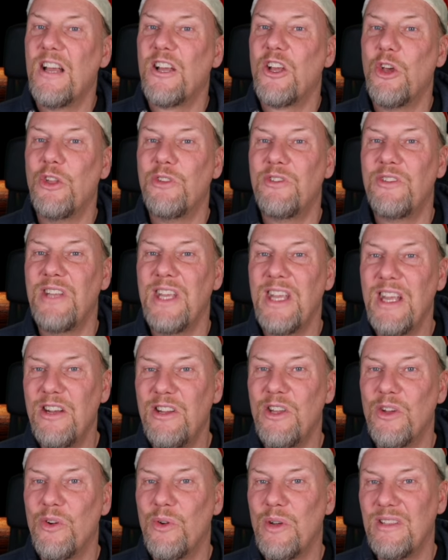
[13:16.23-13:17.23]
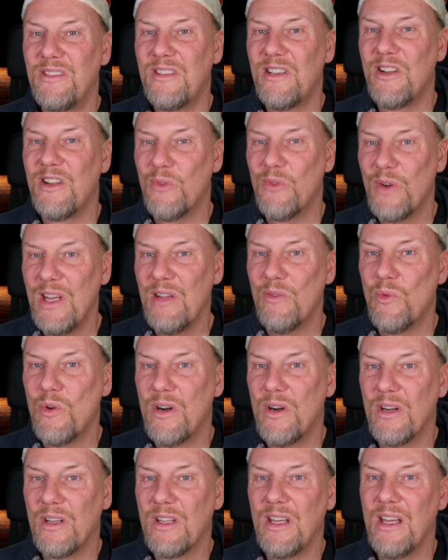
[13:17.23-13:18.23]
continue his great
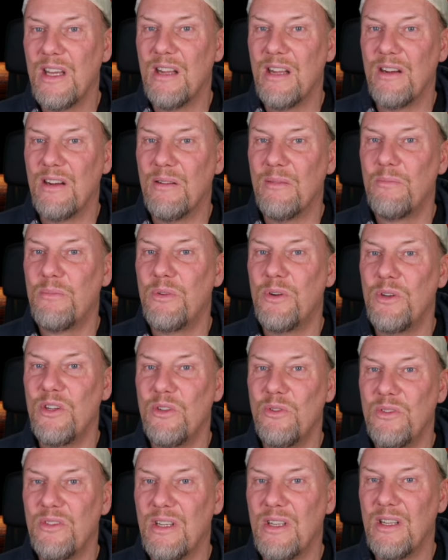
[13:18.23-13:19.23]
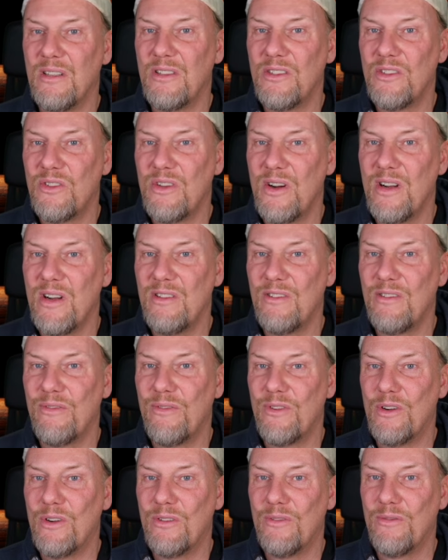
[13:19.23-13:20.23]
work in producing
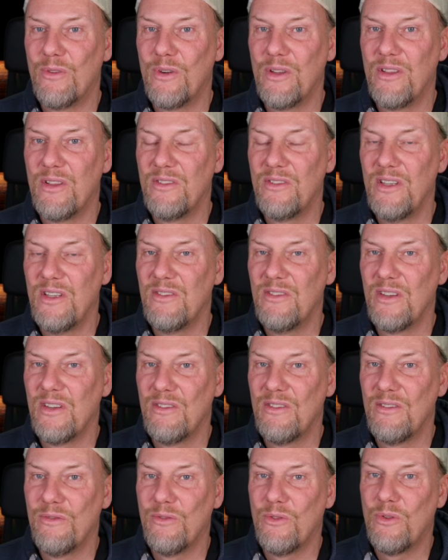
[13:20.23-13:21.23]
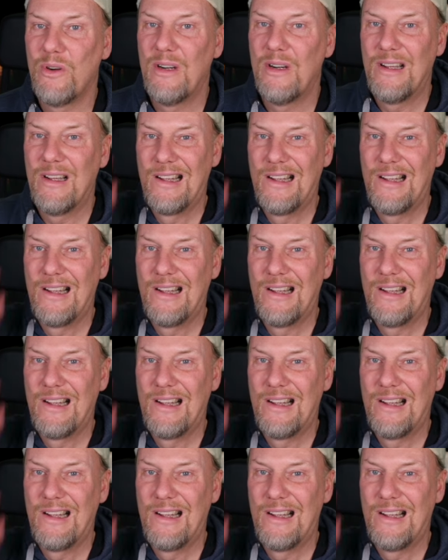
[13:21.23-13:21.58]
transfers for the C64.